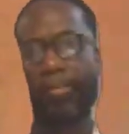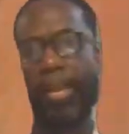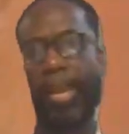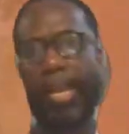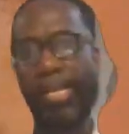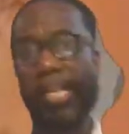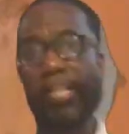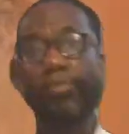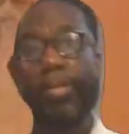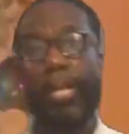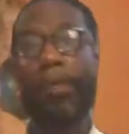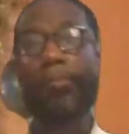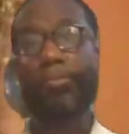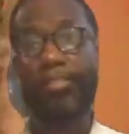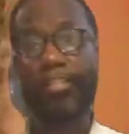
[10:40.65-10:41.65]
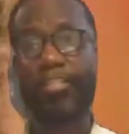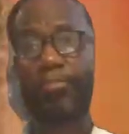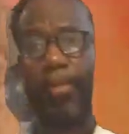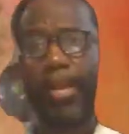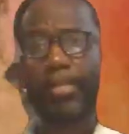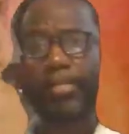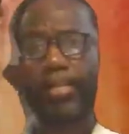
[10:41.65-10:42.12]
Okay, that's what I was
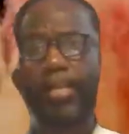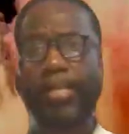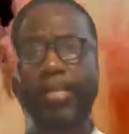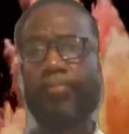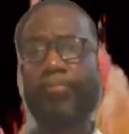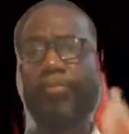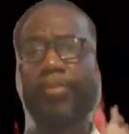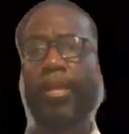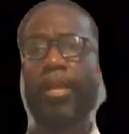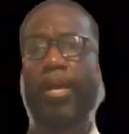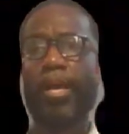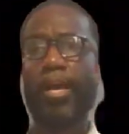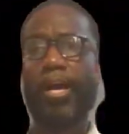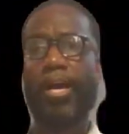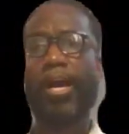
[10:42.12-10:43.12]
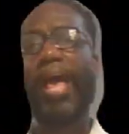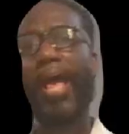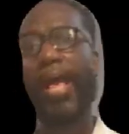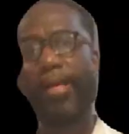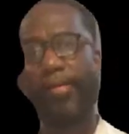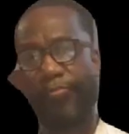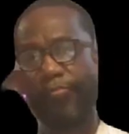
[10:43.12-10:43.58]
expecting uh,
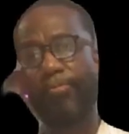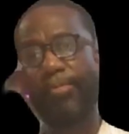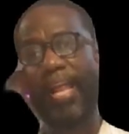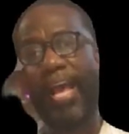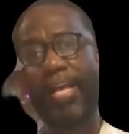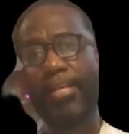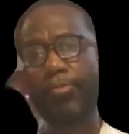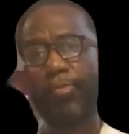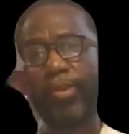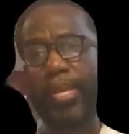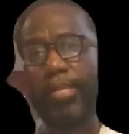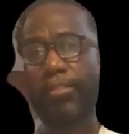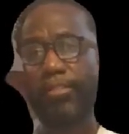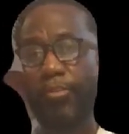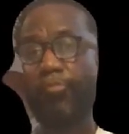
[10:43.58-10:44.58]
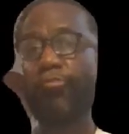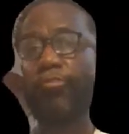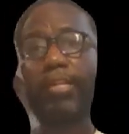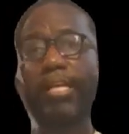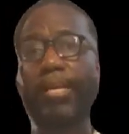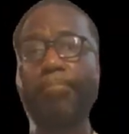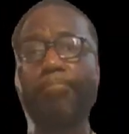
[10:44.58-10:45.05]
from last week to
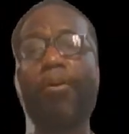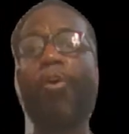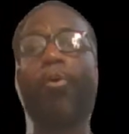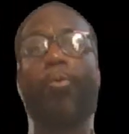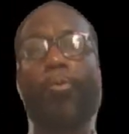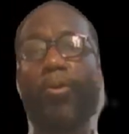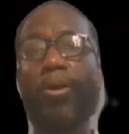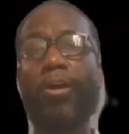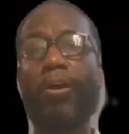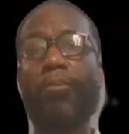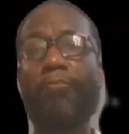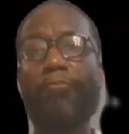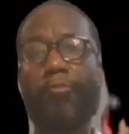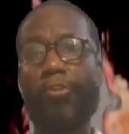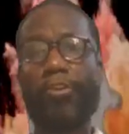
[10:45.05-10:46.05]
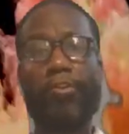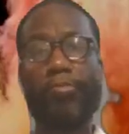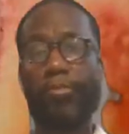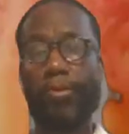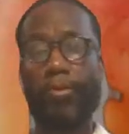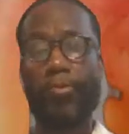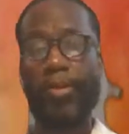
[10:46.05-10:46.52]
really bode well for you on
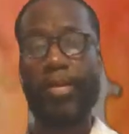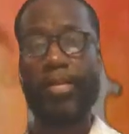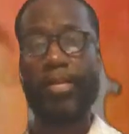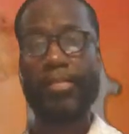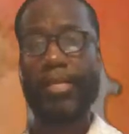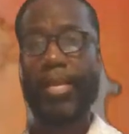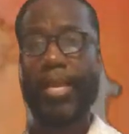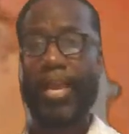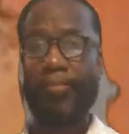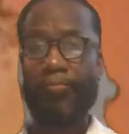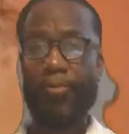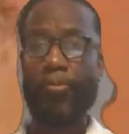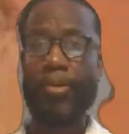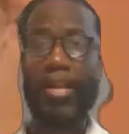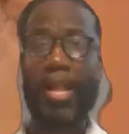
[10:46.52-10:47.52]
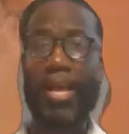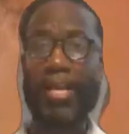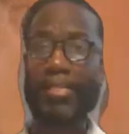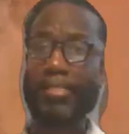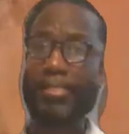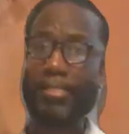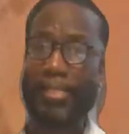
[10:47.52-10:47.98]
the quiz. And from what I
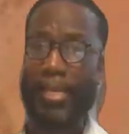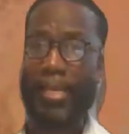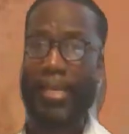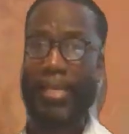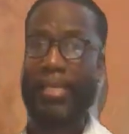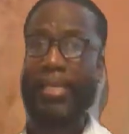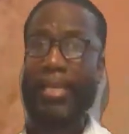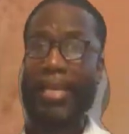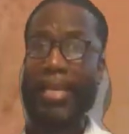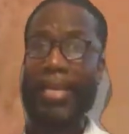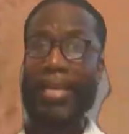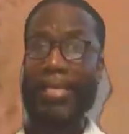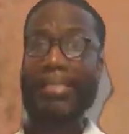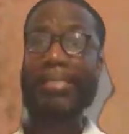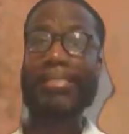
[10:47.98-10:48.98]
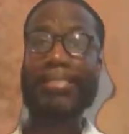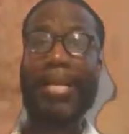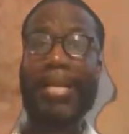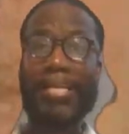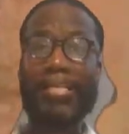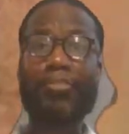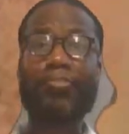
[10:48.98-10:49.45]
can see, it looks
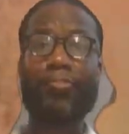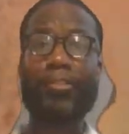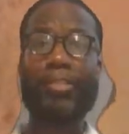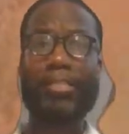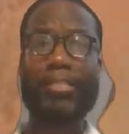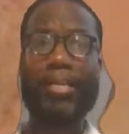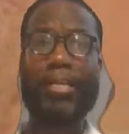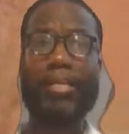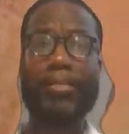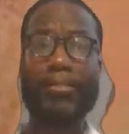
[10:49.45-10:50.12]
like it truly did.